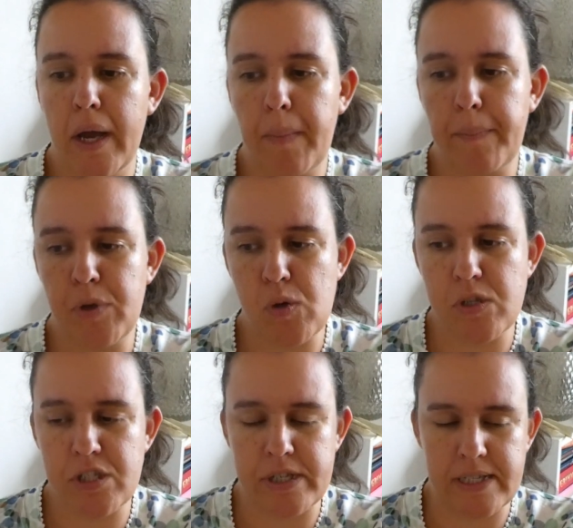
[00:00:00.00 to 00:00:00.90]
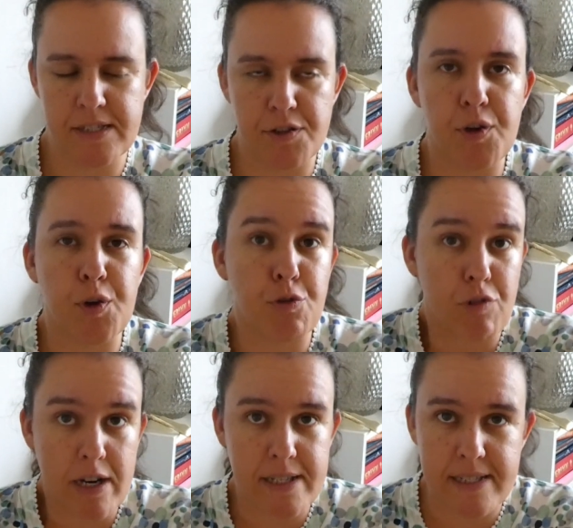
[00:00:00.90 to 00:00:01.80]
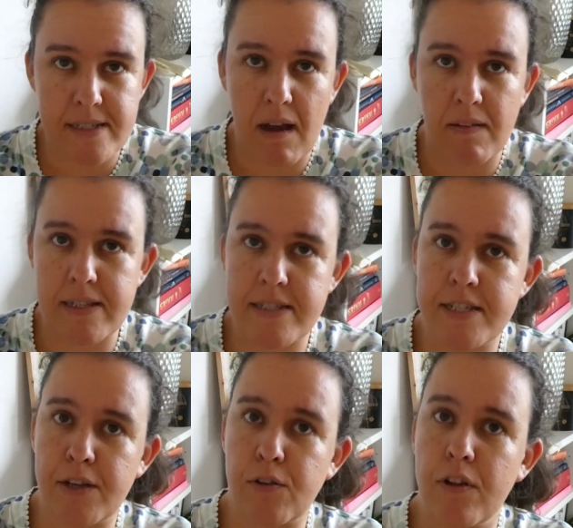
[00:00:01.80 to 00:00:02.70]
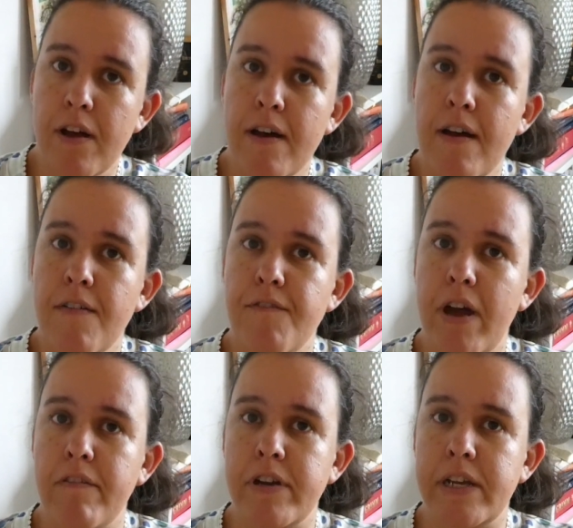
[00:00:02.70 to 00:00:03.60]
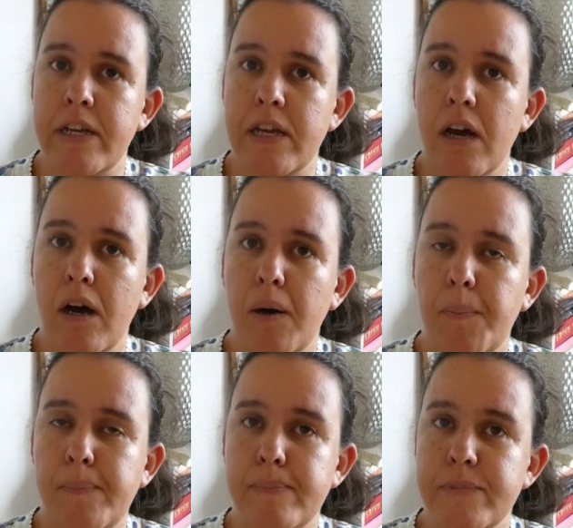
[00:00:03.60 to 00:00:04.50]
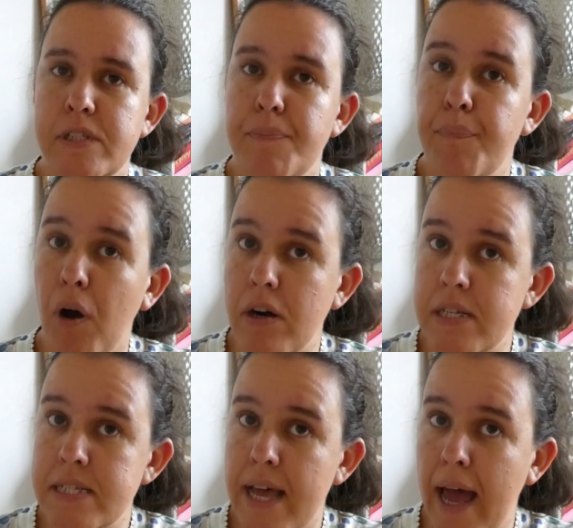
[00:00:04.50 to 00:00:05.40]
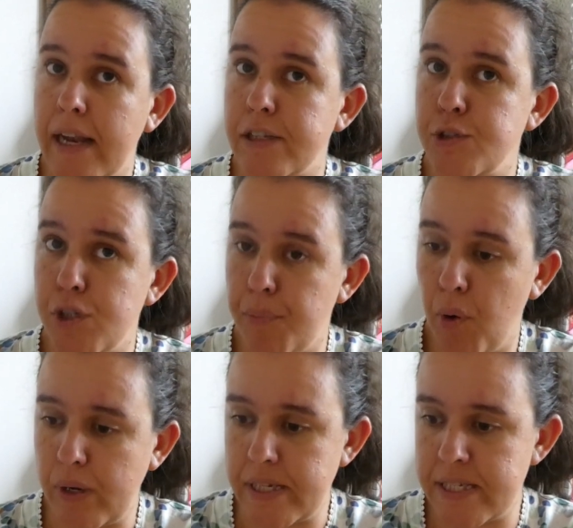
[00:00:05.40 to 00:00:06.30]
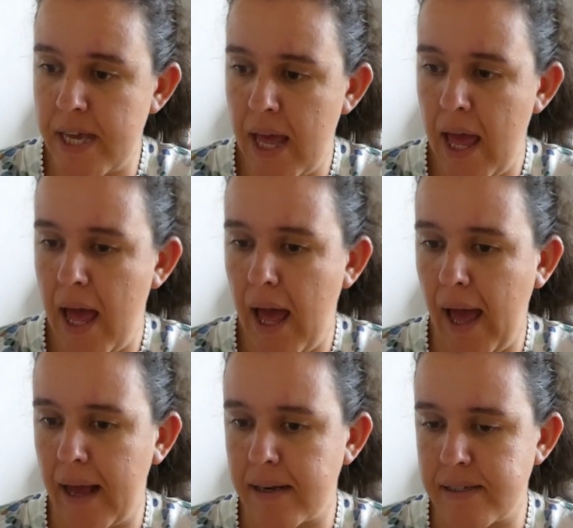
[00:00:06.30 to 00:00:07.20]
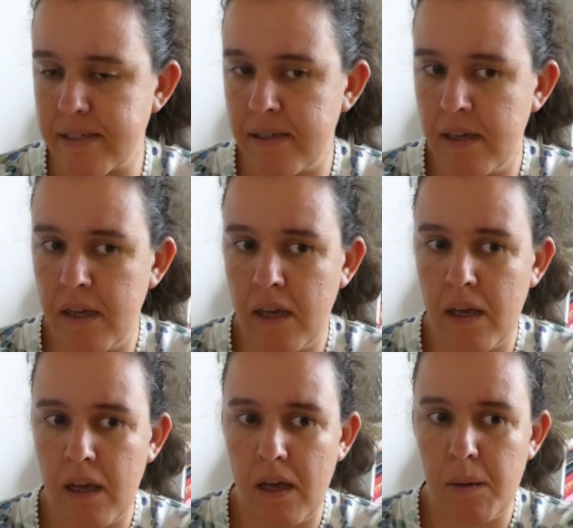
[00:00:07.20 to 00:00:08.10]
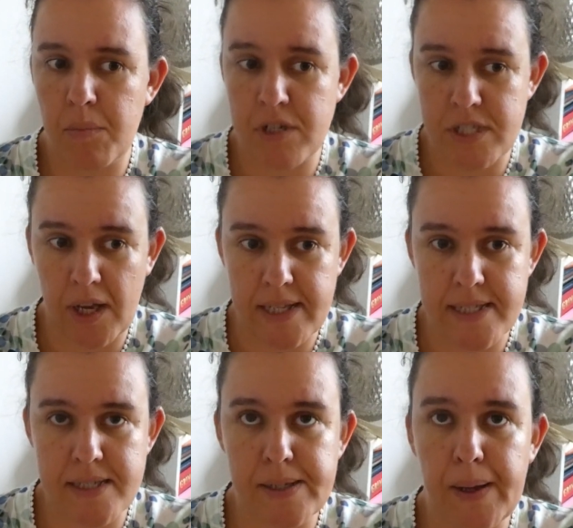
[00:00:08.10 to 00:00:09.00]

musings. Her writing style is still very sparse and to the point and precise.